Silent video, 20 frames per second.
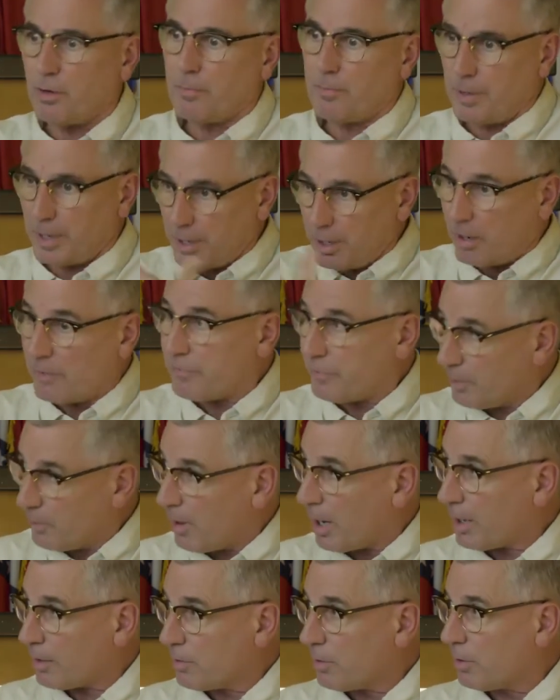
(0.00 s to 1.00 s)
pay off their
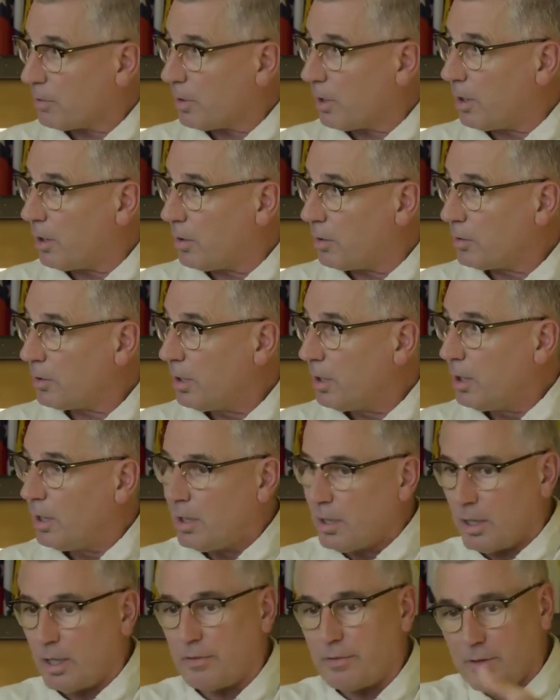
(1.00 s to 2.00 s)
micro loan
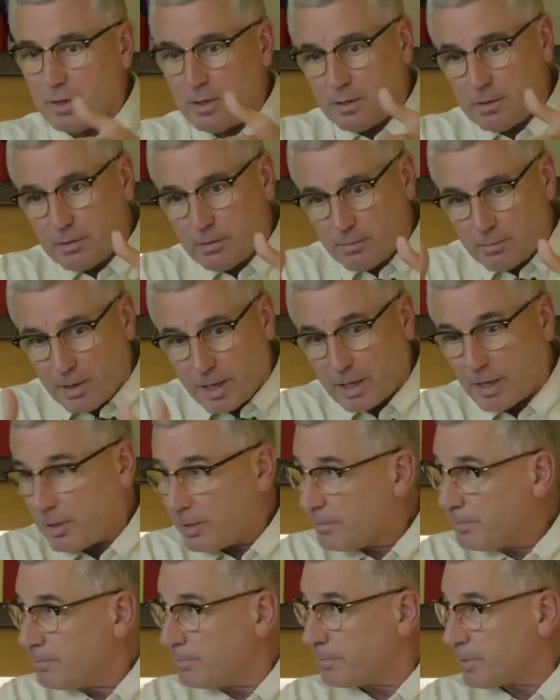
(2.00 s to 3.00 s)
and then make
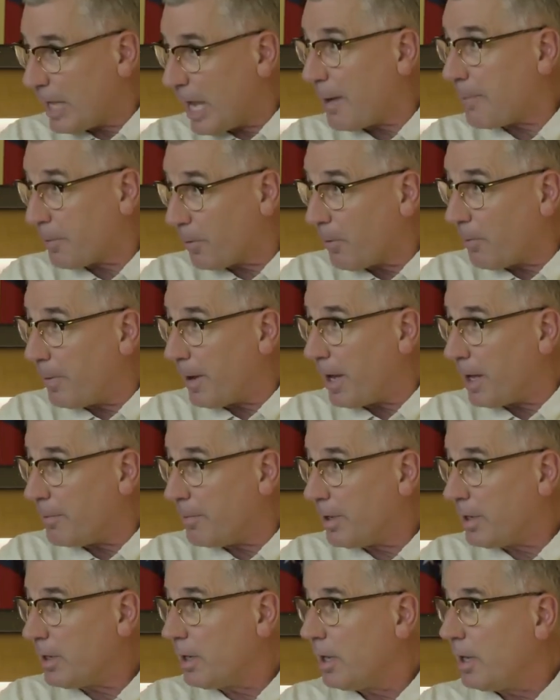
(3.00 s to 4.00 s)
a capital
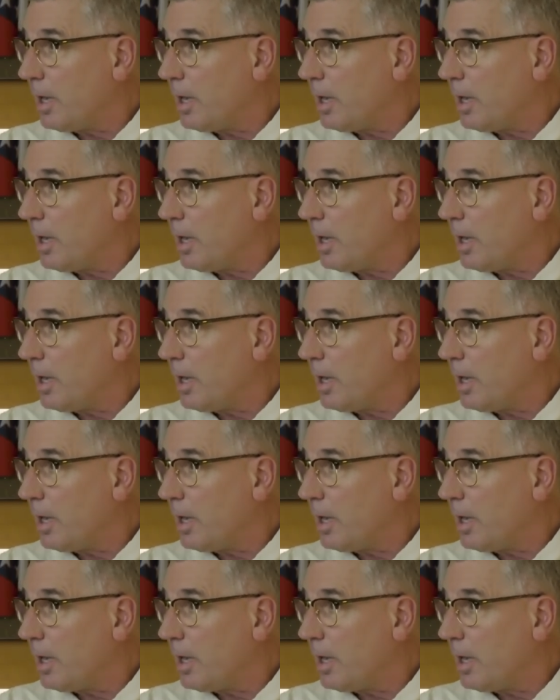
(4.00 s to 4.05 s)
payment.